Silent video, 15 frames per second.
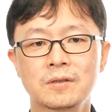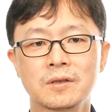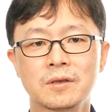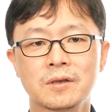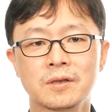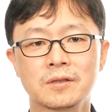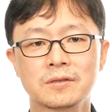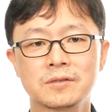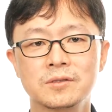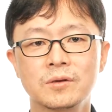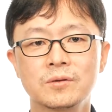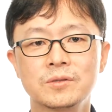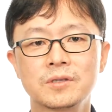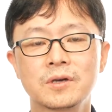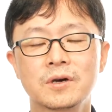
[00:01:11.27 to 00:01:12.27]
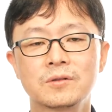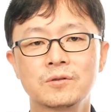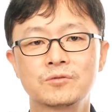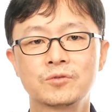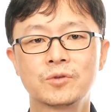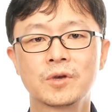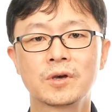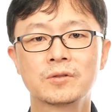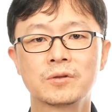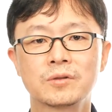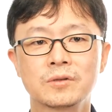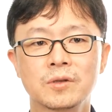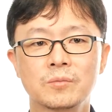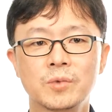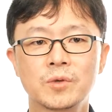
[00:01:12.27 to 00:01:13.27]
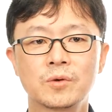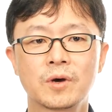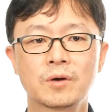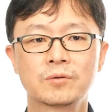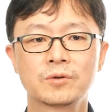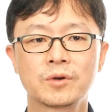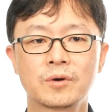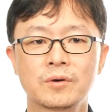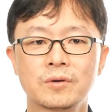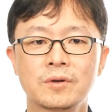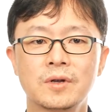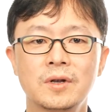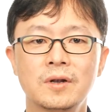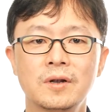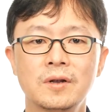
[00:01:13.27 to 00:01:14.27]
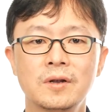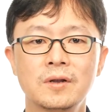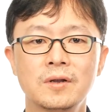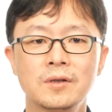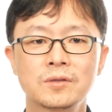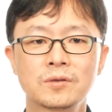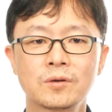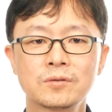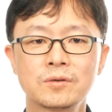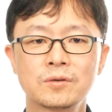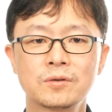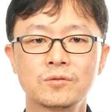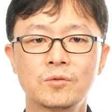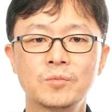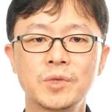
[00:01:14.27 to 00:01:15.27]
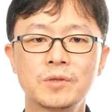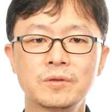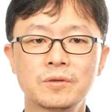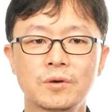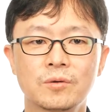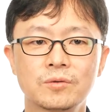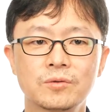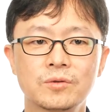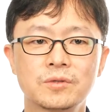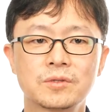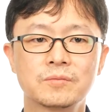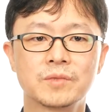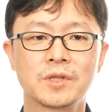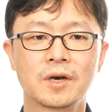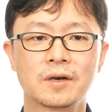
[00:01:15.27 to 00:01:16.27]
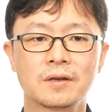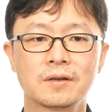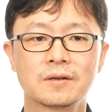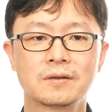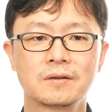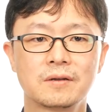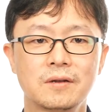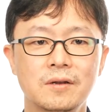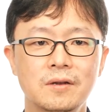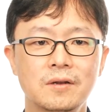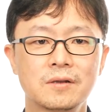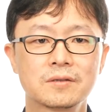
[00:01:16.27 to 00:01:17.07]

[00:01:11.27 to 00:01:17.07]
So that's why low latency is necessary, and sometimes it can improve the performance.